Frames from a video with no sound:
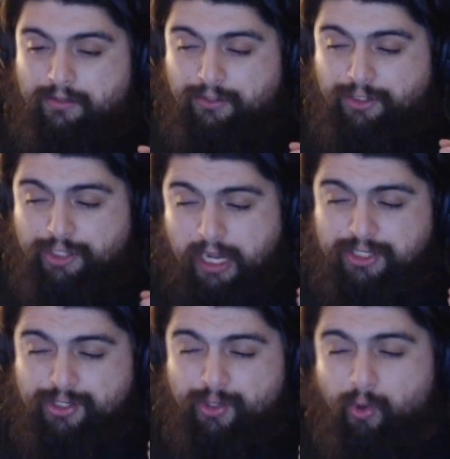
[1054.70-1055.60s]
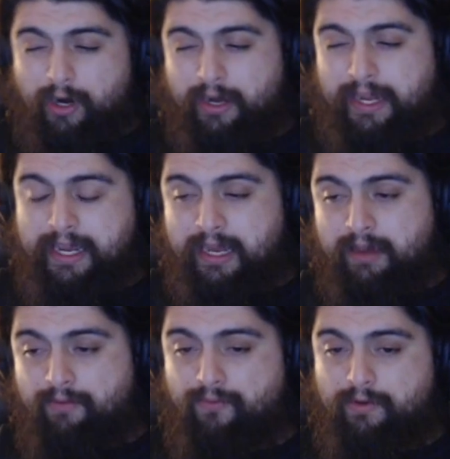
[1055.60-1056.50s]
just quirky
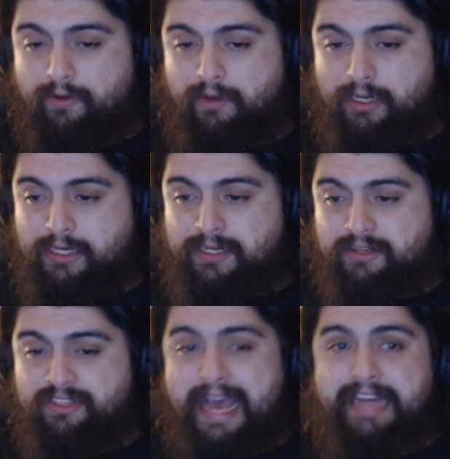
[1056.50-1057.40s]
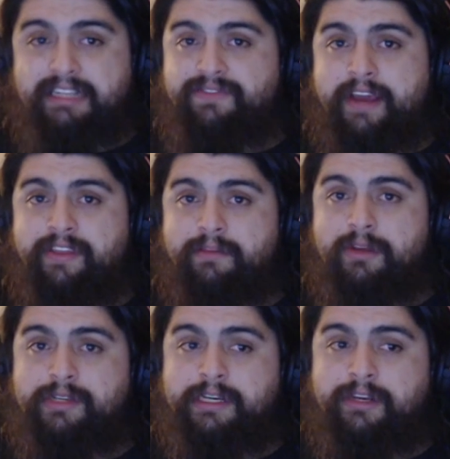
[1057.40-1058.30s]
enough to satisfy the
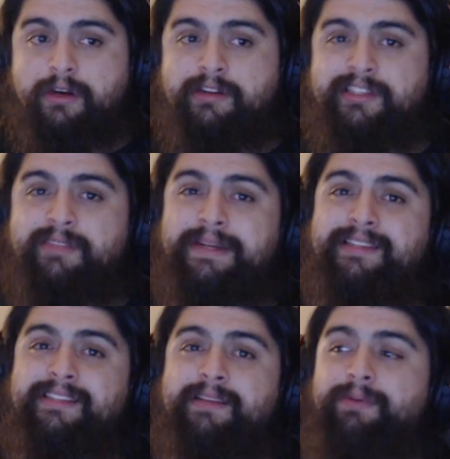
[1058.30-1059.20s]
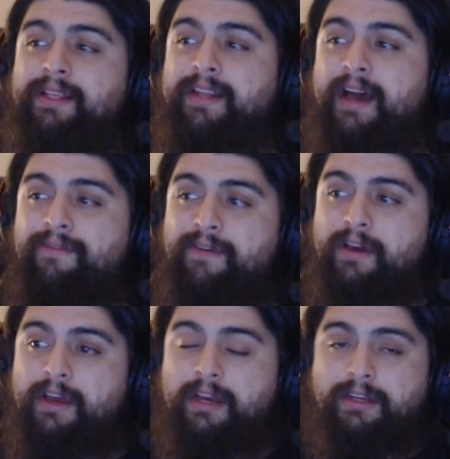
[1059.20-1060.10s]
music nerds, but simple enough
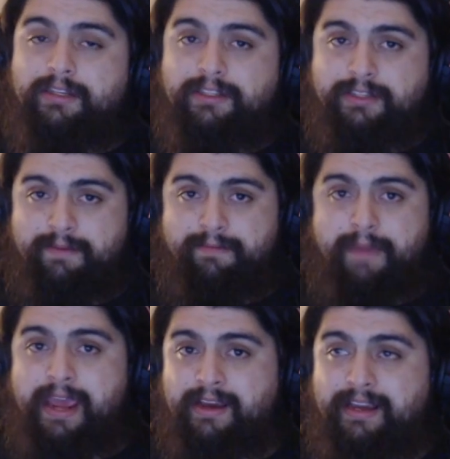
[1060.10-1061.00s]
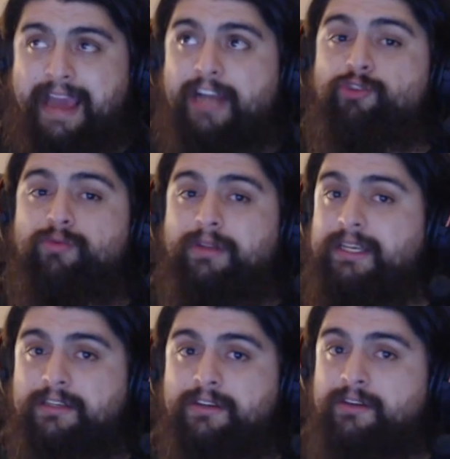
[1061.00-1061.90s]
to make casual
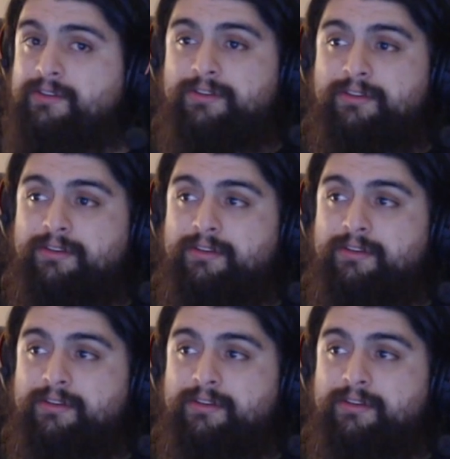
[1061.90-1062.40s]
listeners